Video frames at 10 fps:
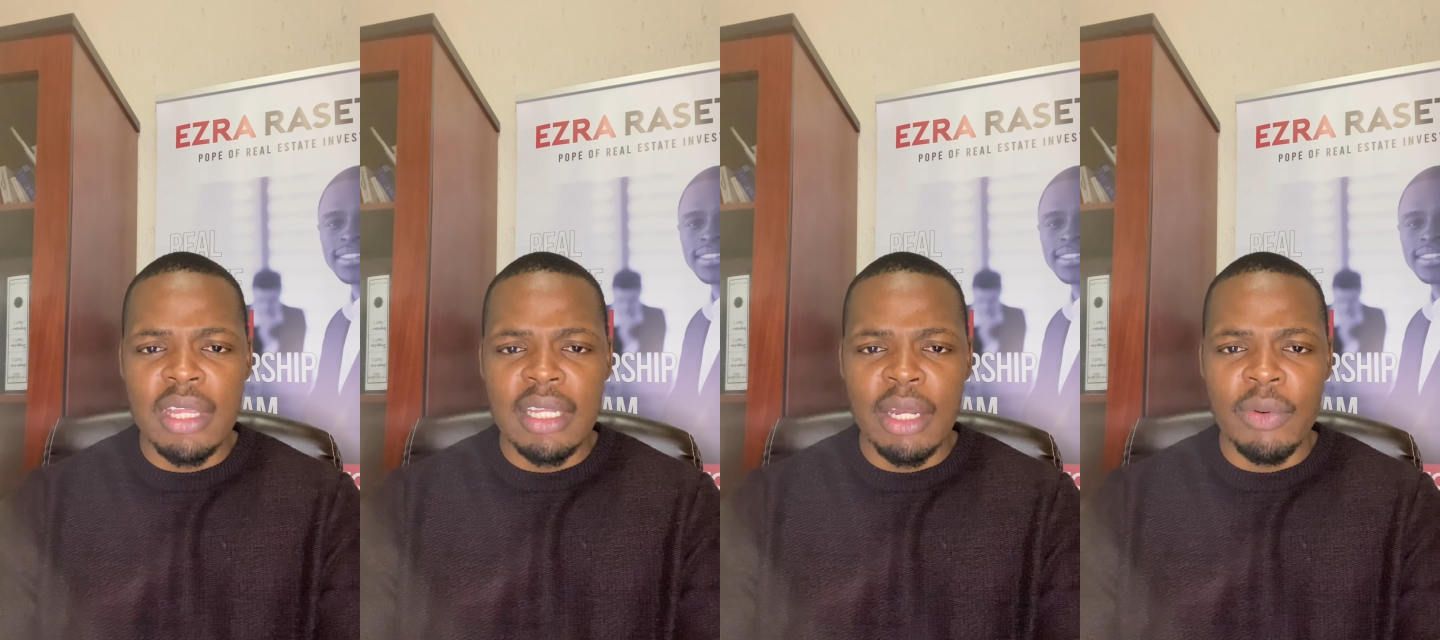
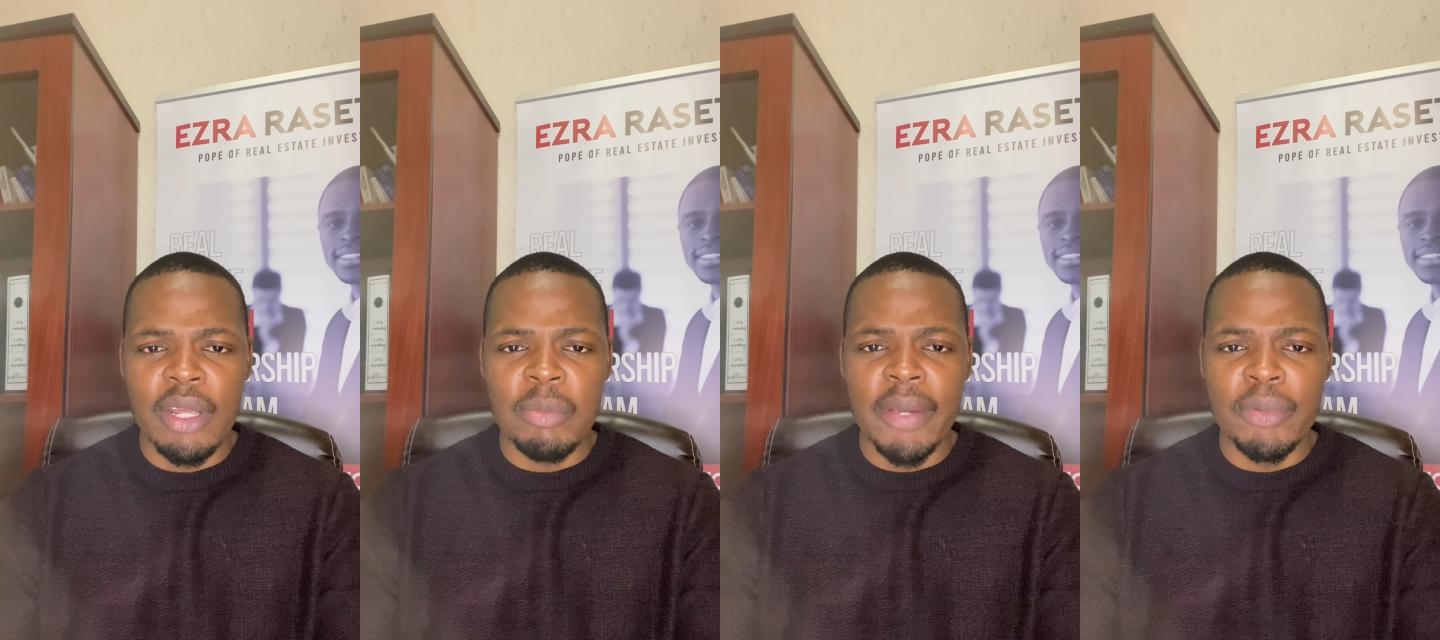thing that we
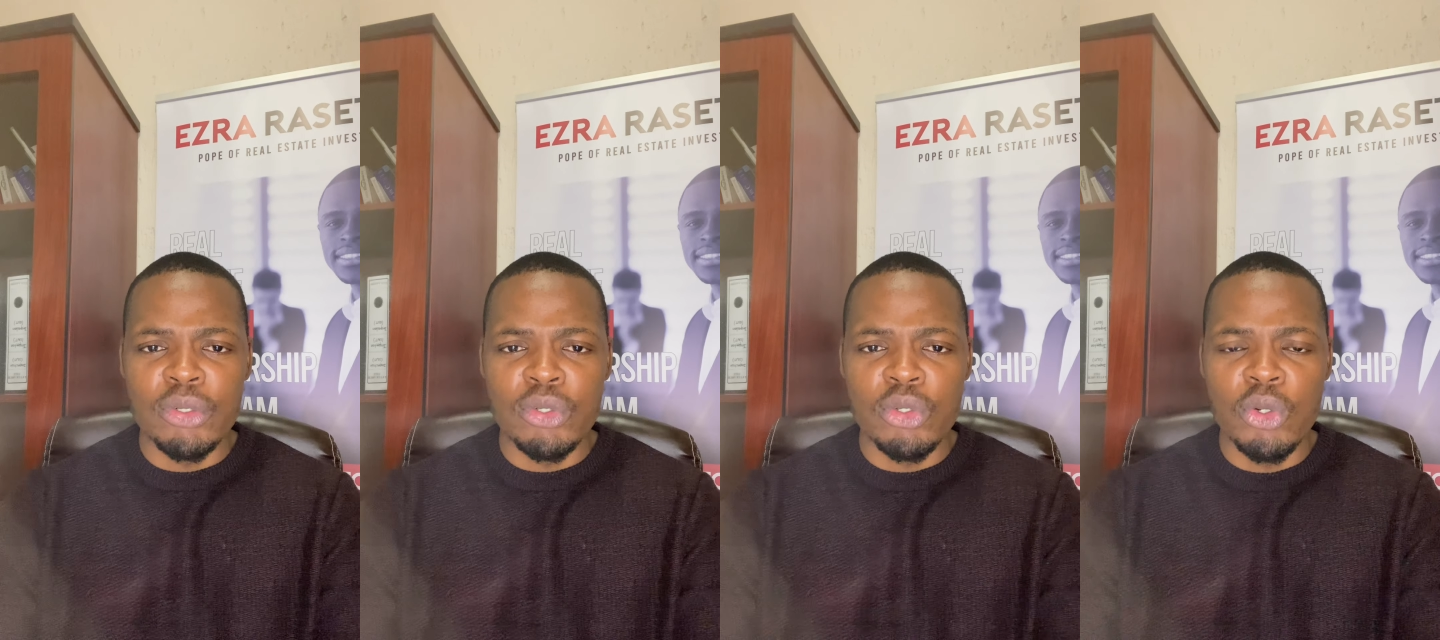can be able
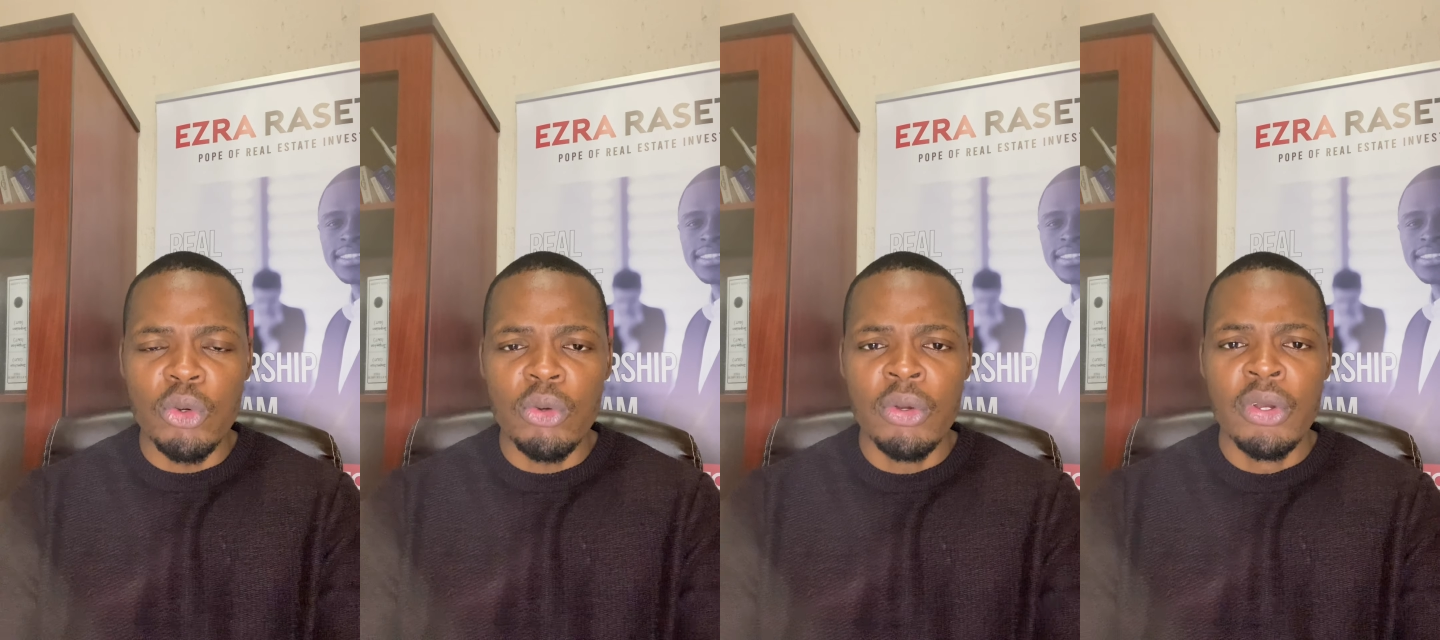to
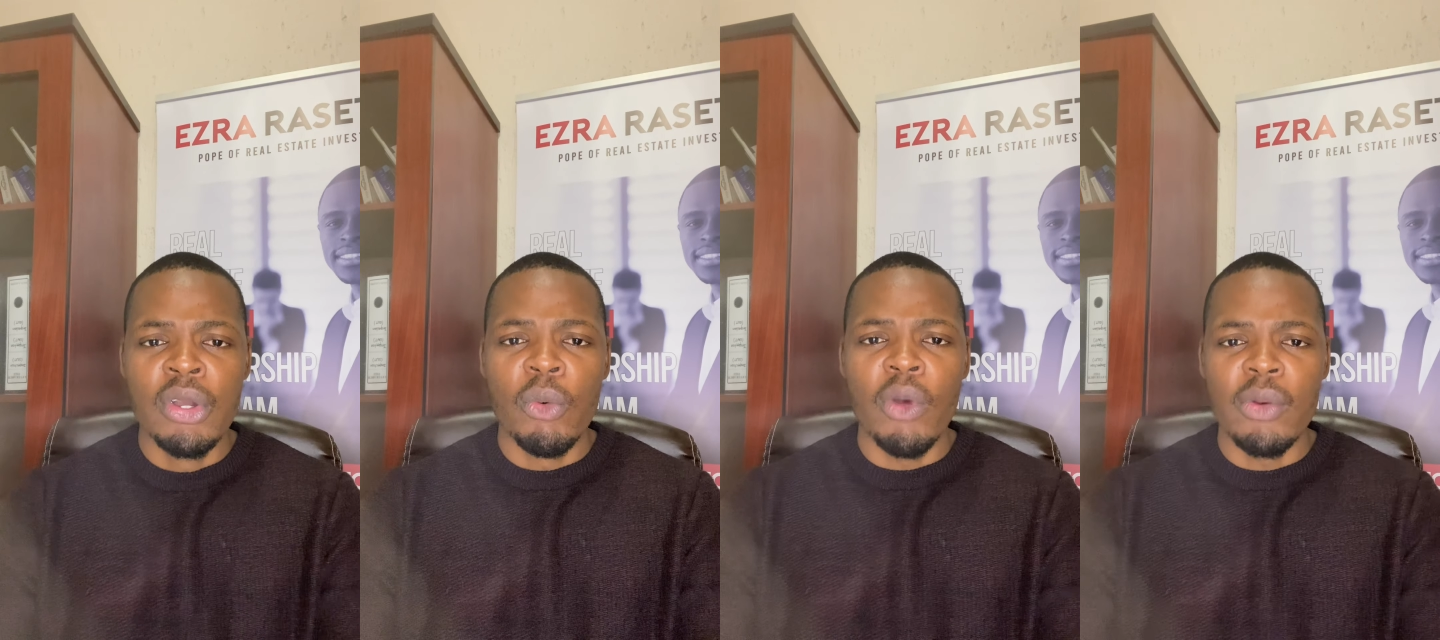do
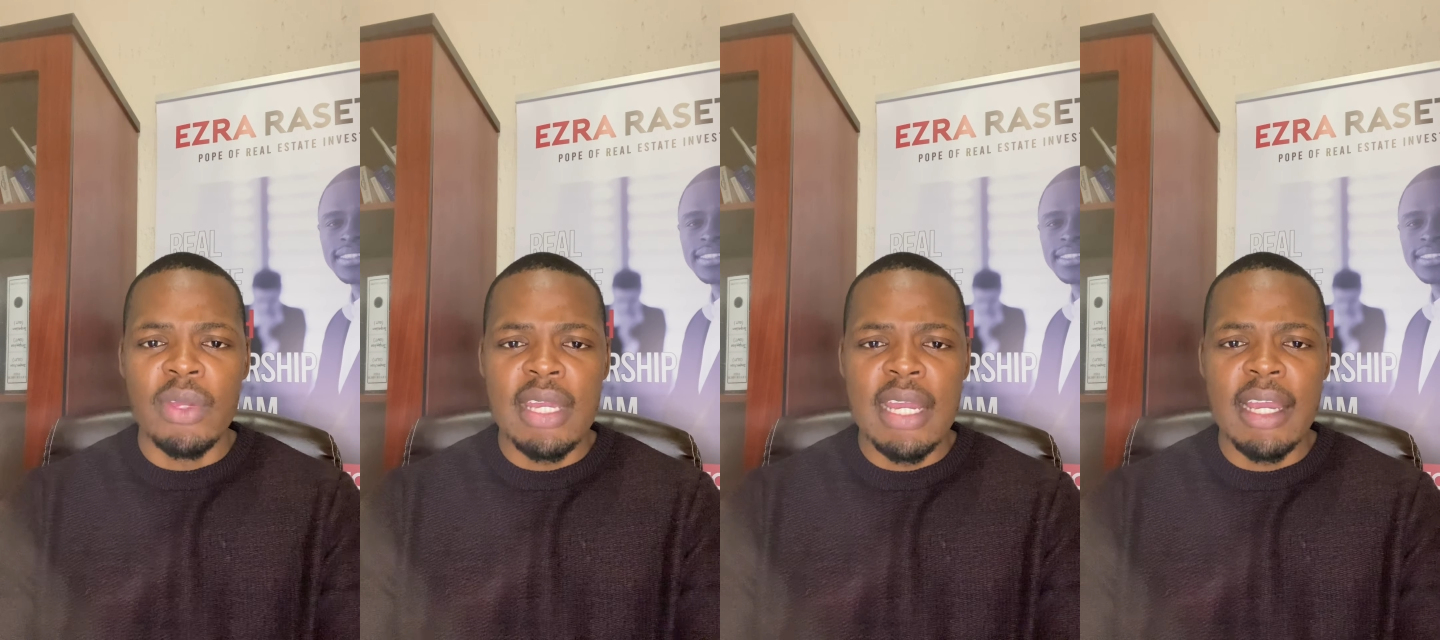while we're
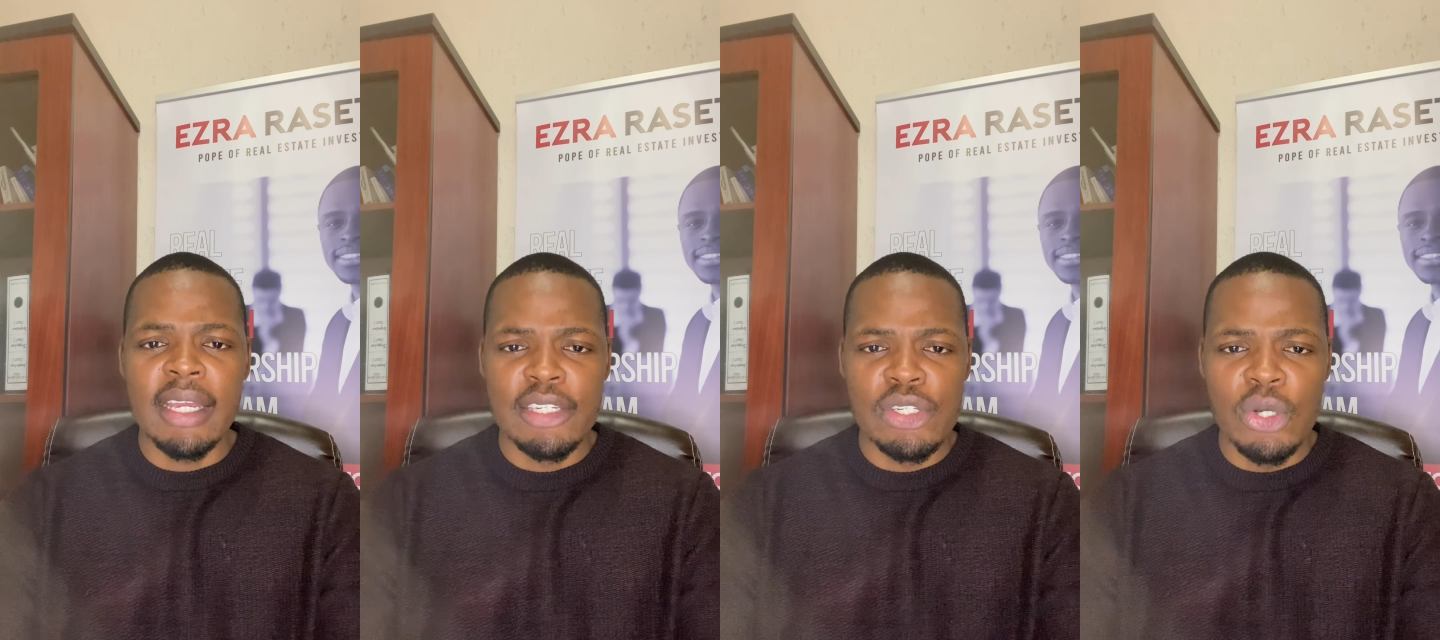here
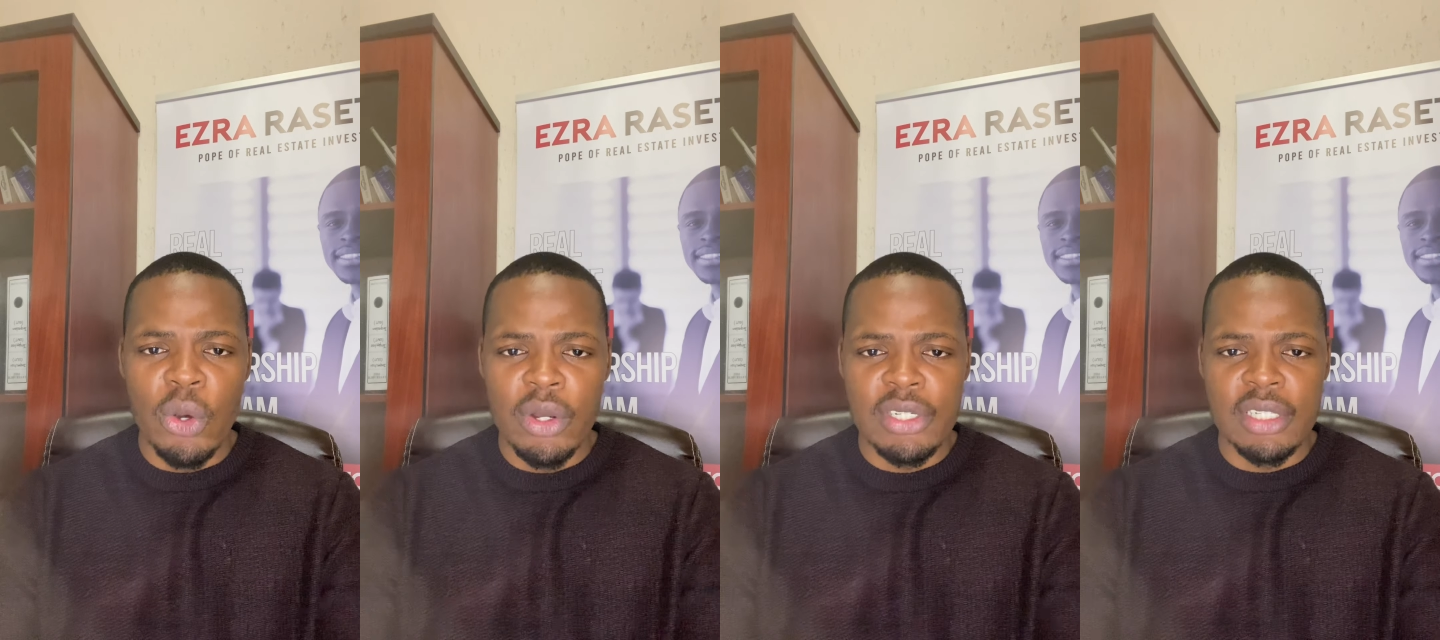is
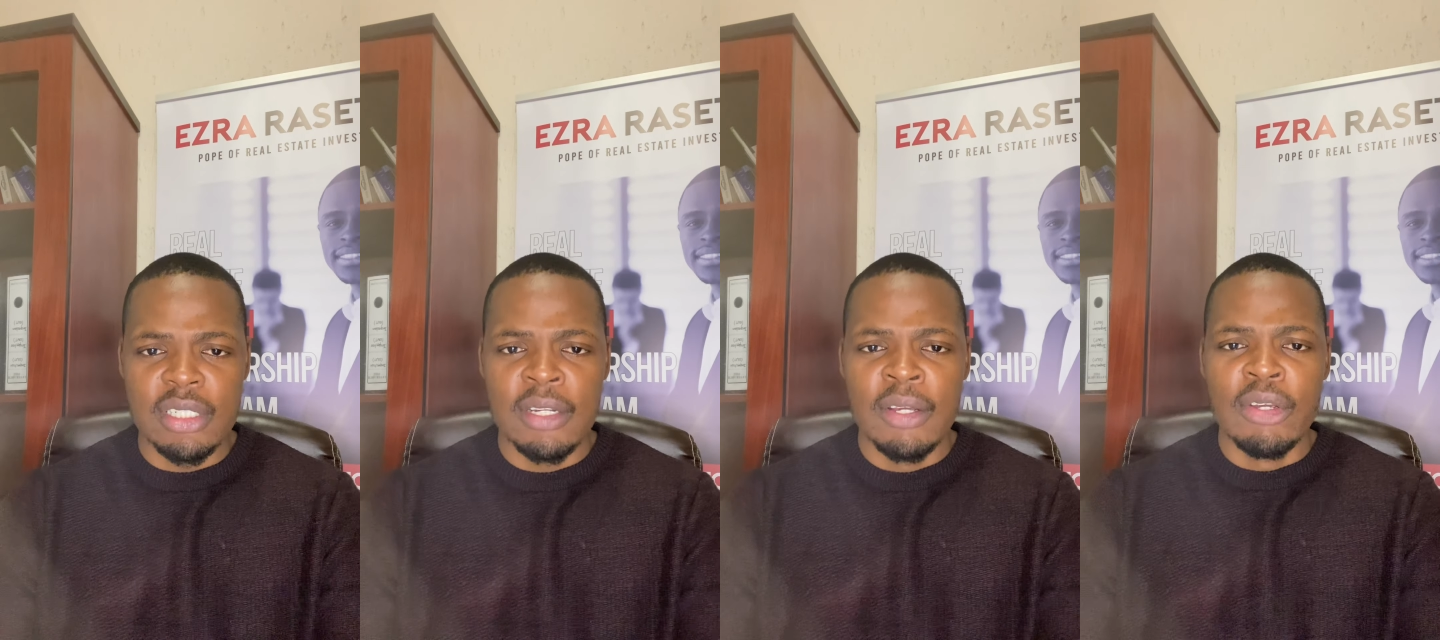choices.